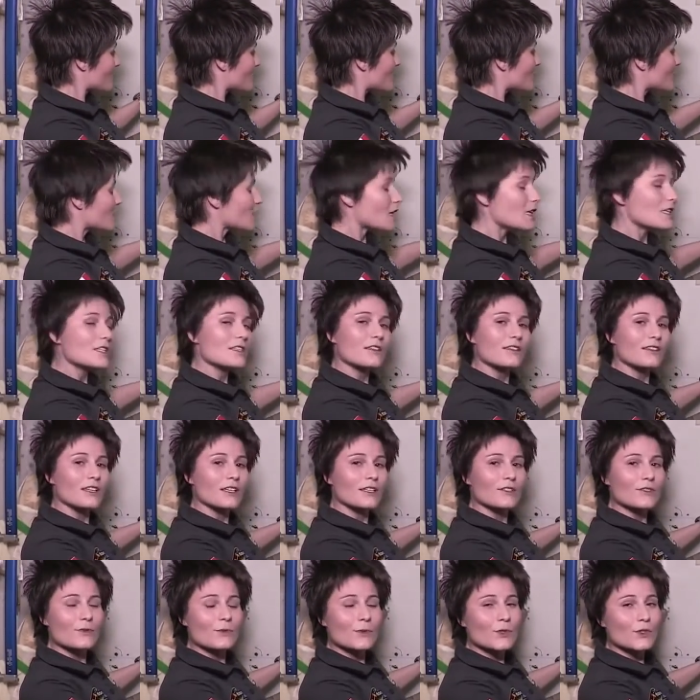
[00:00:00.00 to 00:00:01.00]
seat
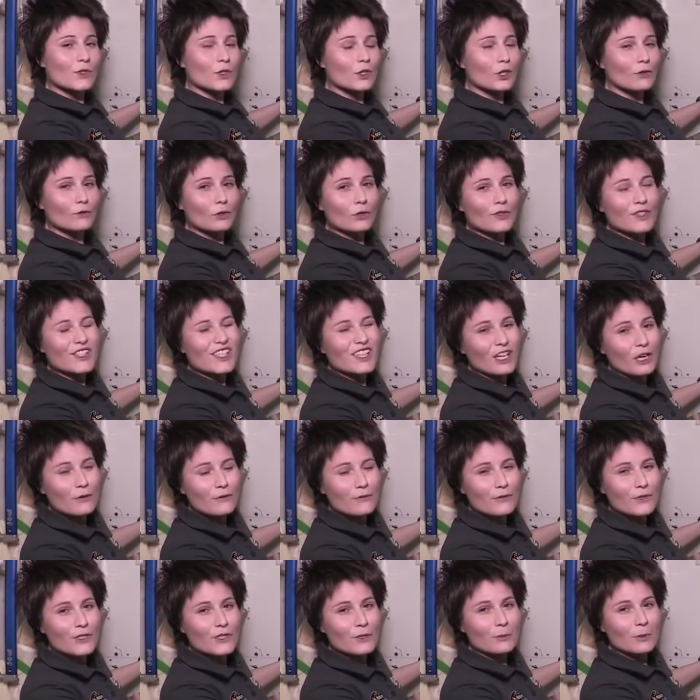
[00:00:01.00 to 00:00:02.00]
that sort of looks
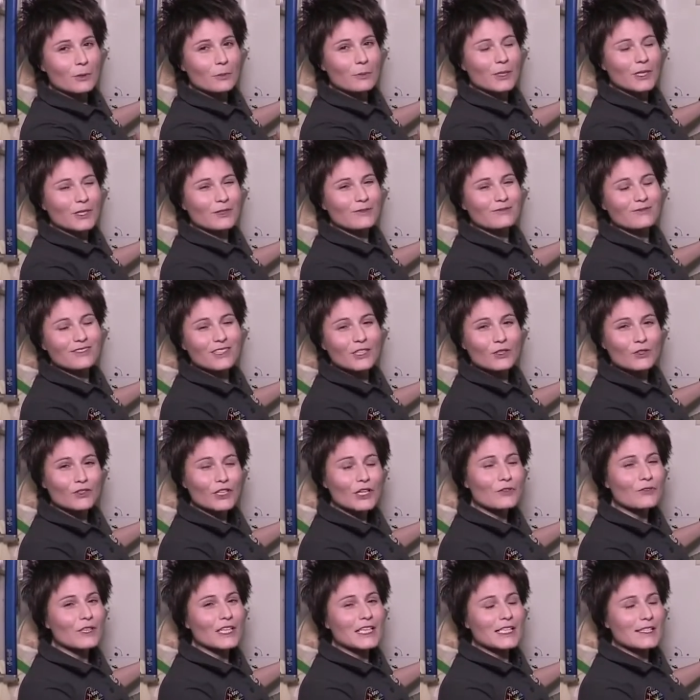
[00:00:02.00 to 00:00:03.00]
comfortable, but you
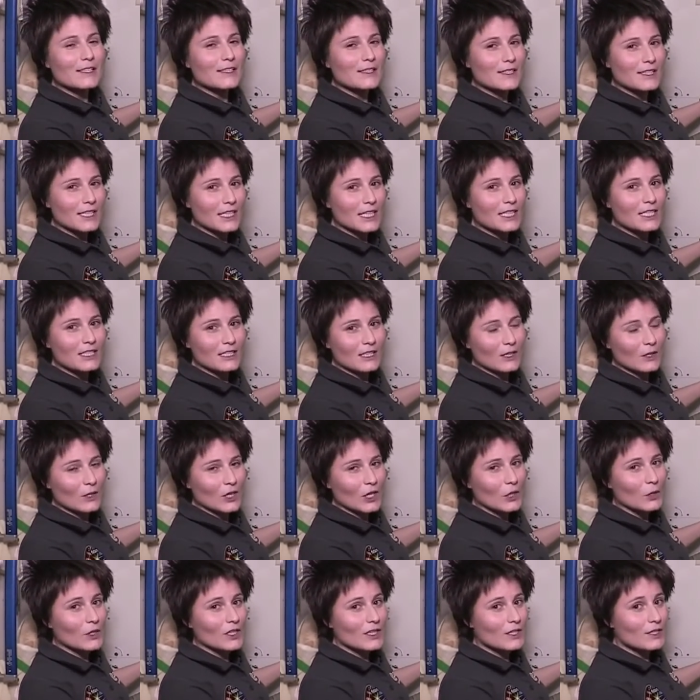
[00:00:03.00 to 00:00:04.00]
don't really sit
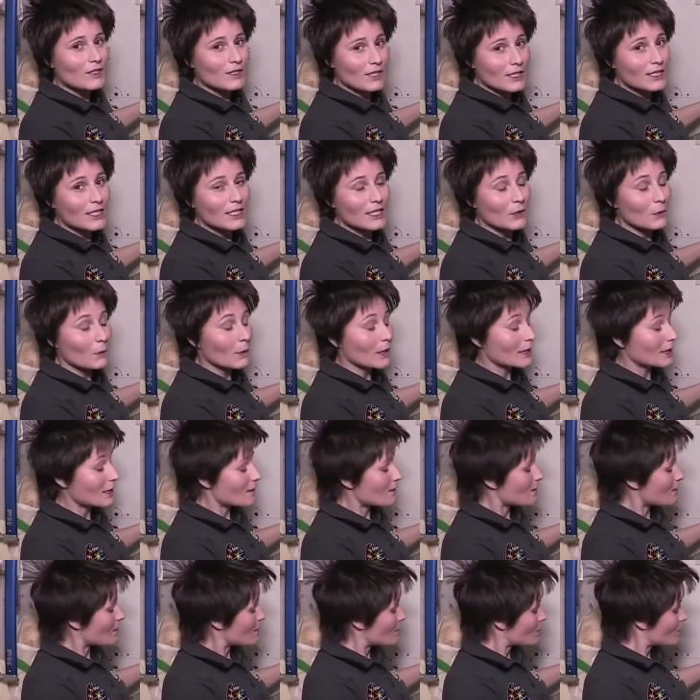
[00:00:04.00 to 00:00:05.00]
in
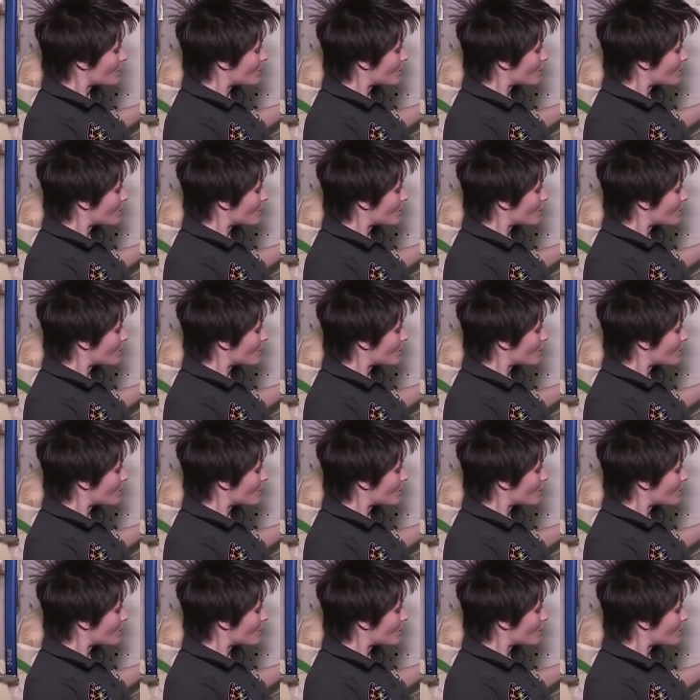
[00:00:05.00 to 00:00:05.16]
weightlessness.